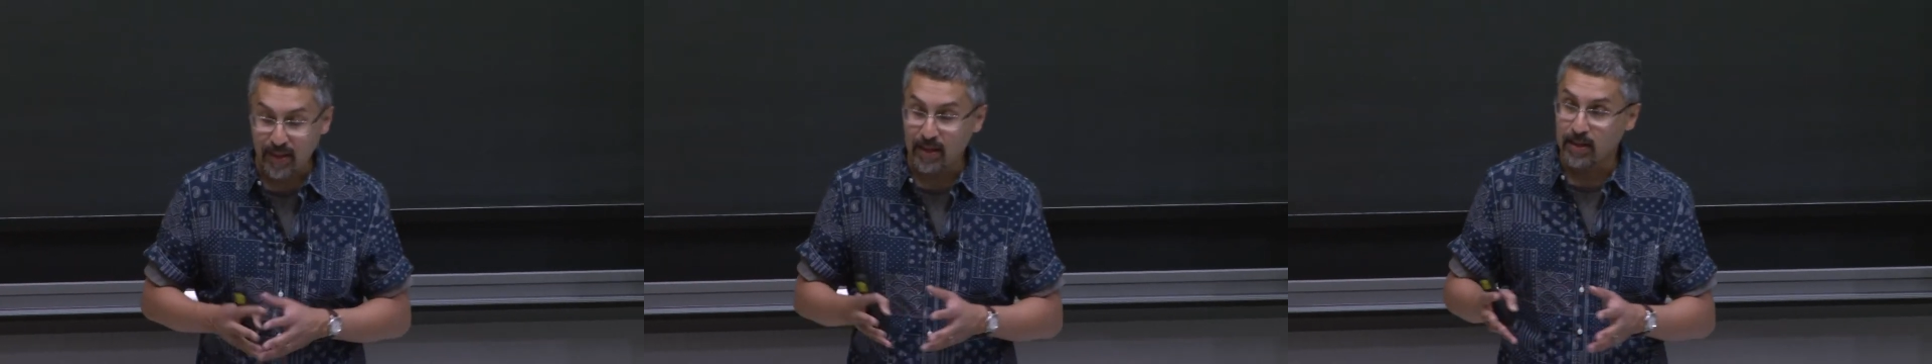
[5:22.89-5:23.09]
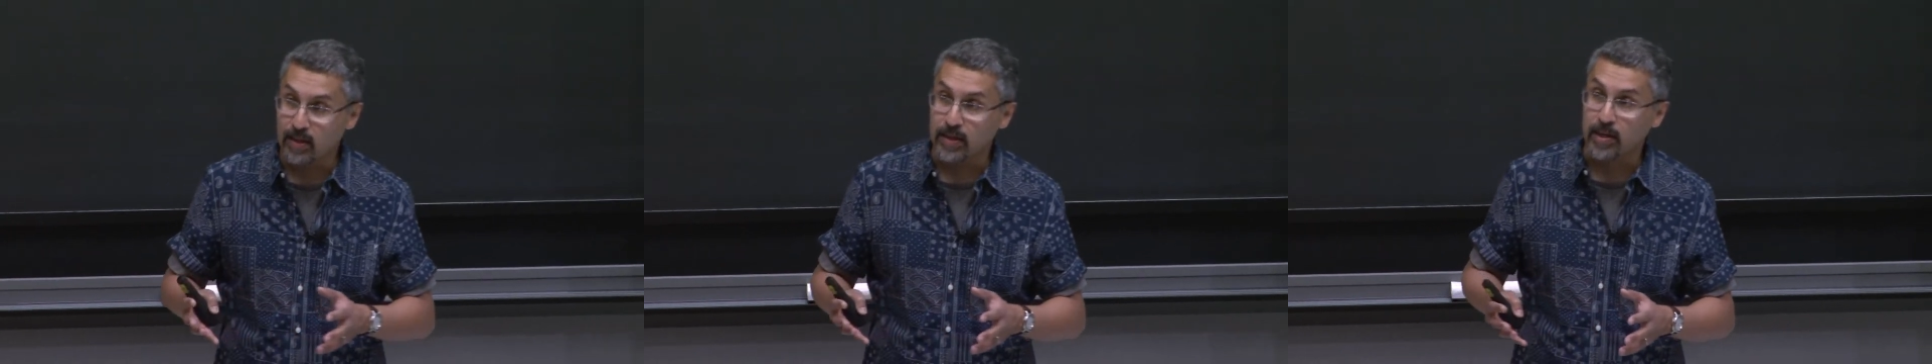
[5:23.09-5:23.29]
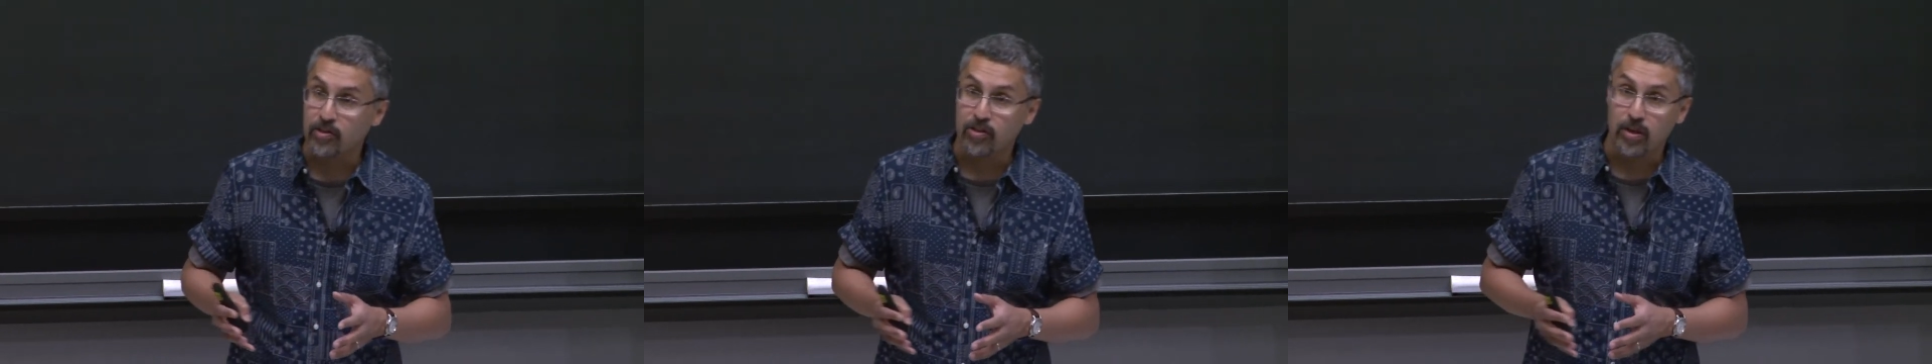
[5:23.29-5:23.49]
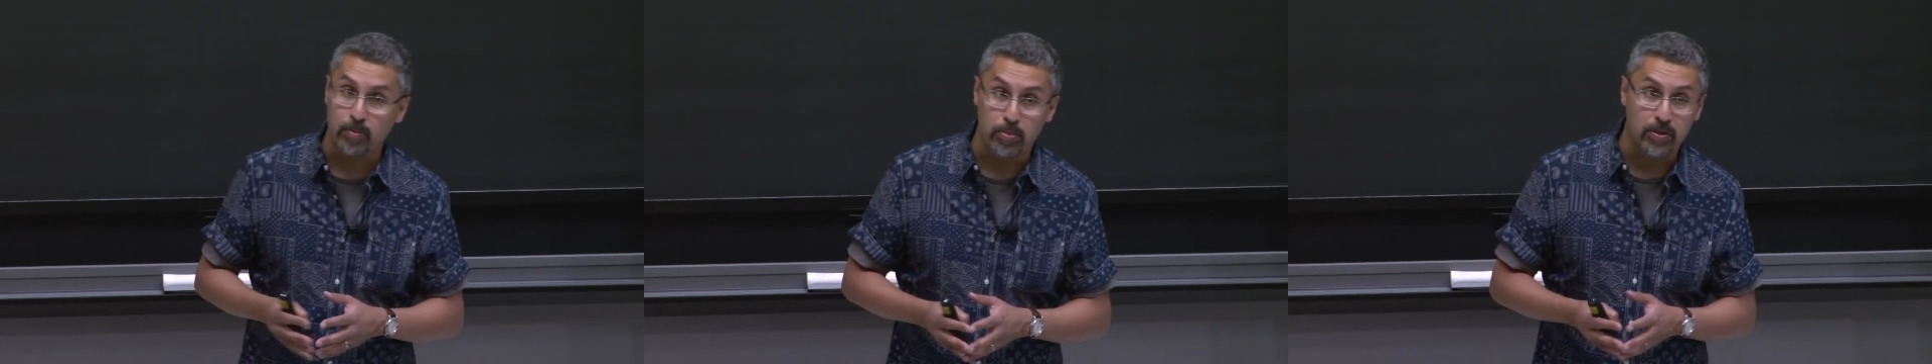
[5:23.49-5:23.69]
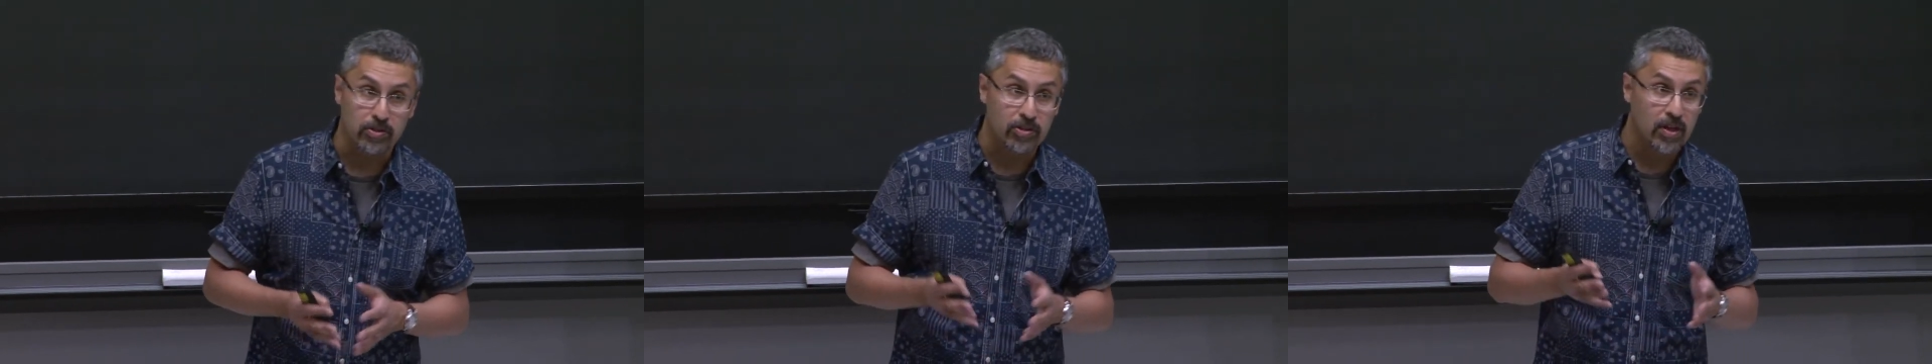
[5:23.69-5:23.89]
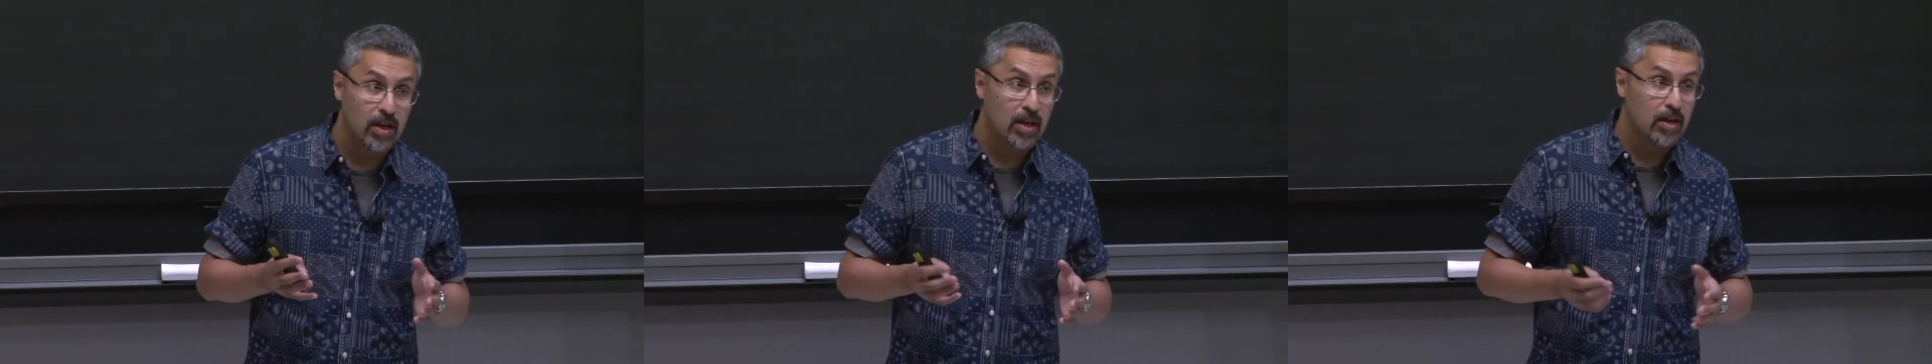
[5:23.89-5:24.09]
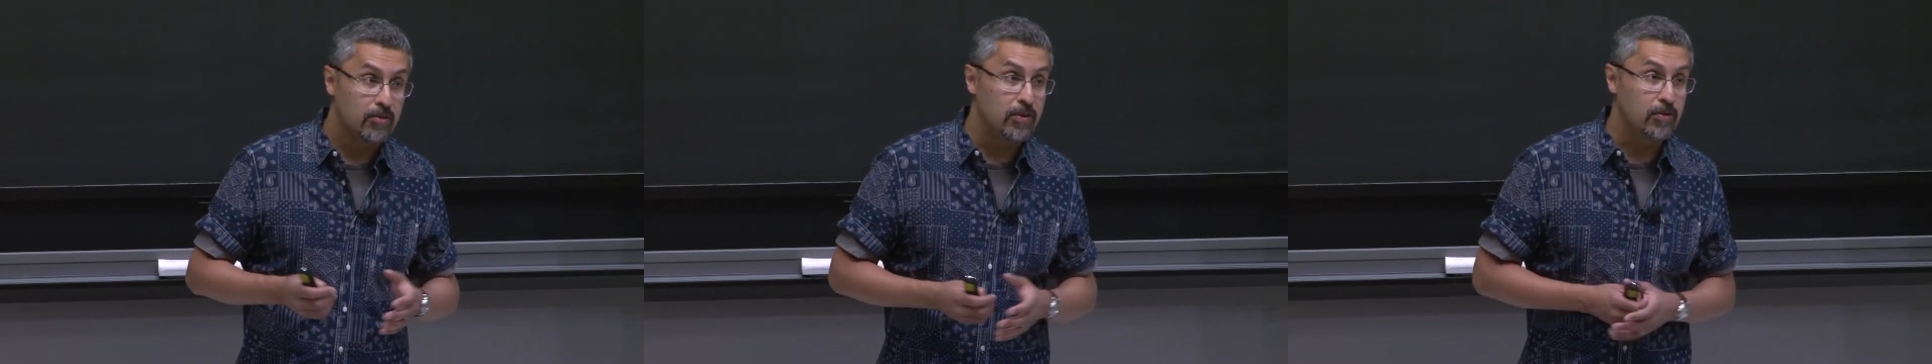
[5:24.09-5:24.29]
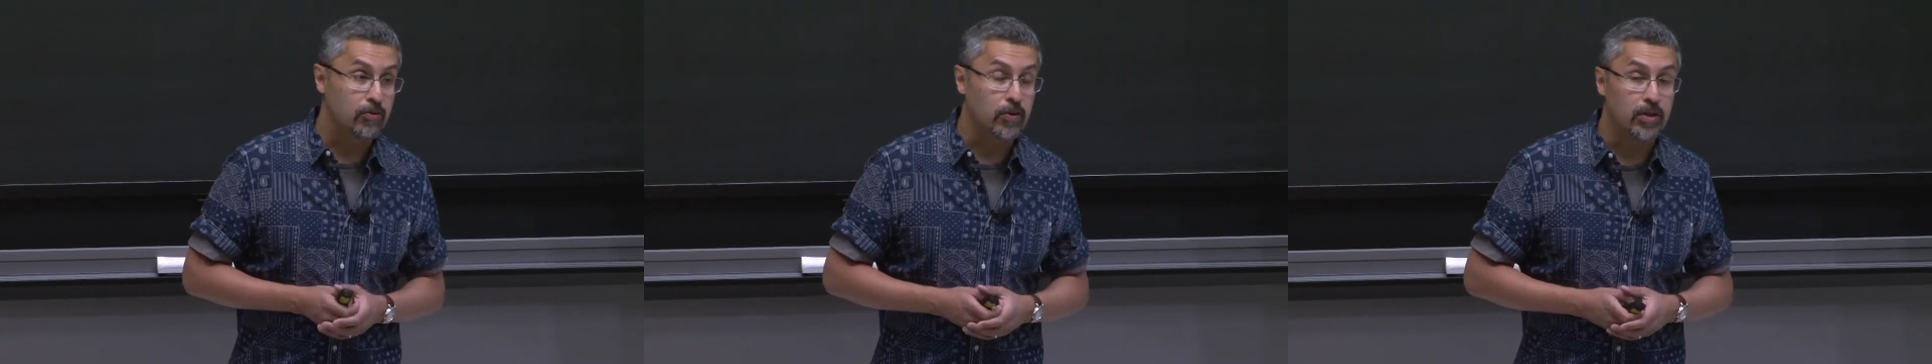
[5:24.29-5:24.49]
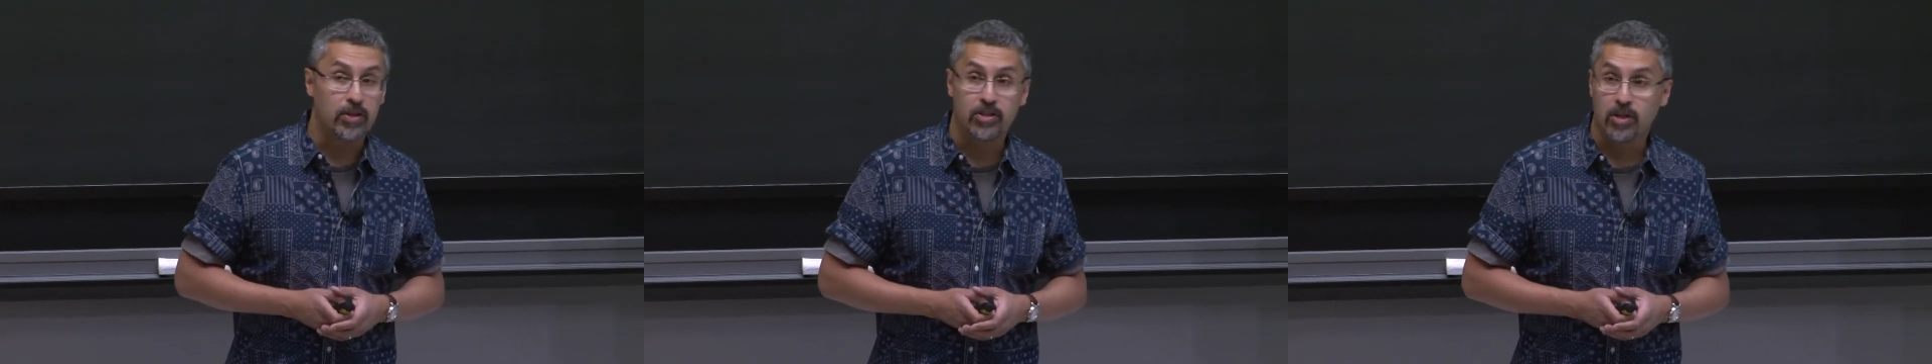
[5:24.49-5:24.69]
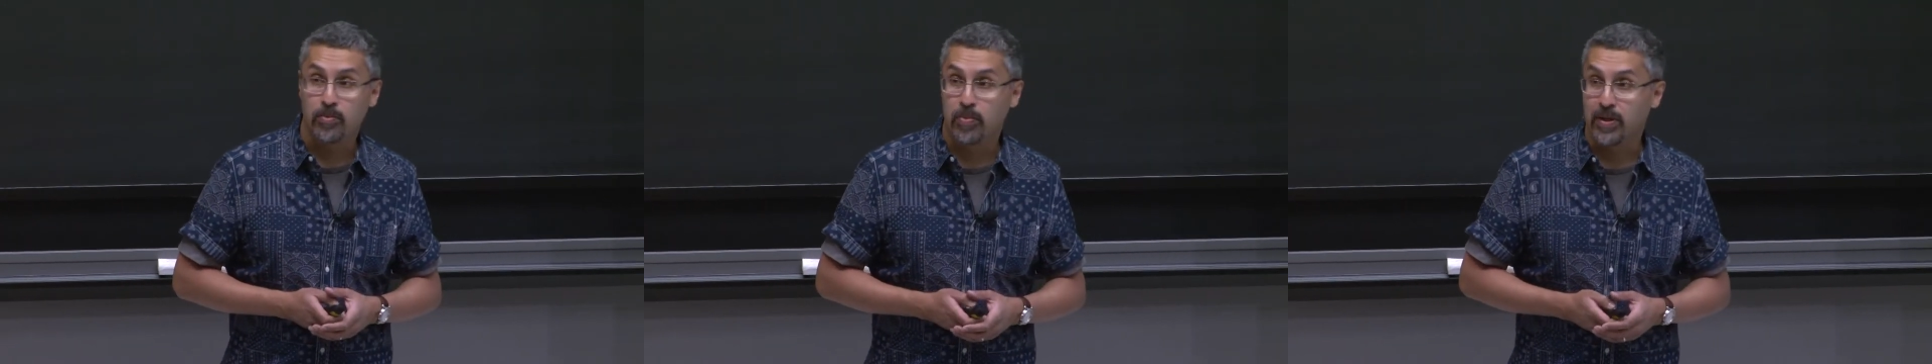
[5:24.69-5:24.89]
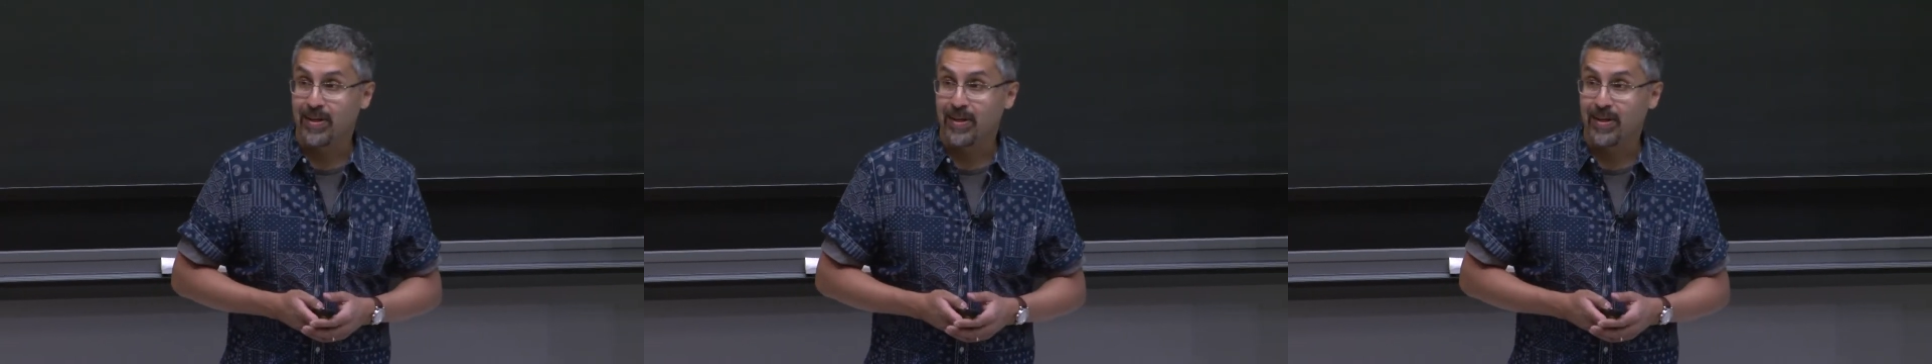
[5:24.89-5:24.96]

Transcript: And like I say, please feel free to jump